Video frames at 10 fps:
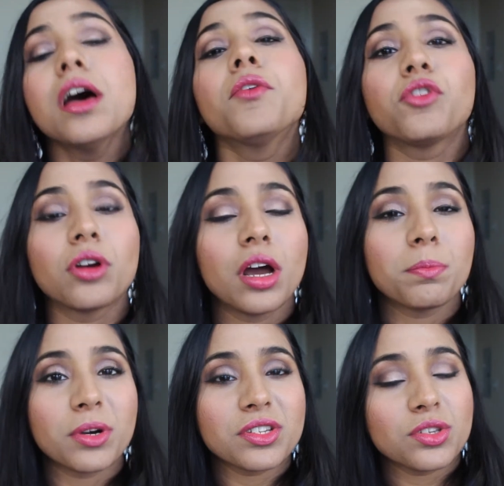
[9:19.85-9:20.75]
For a
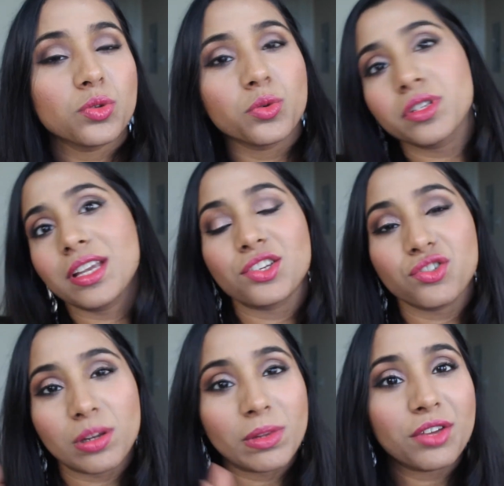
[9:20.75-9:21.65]
person who is
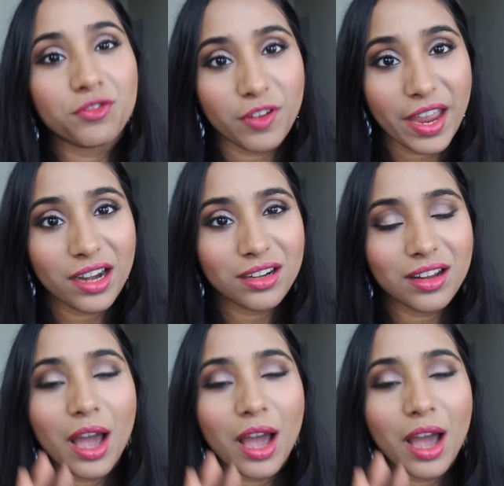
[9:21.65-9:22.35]
extremely fair,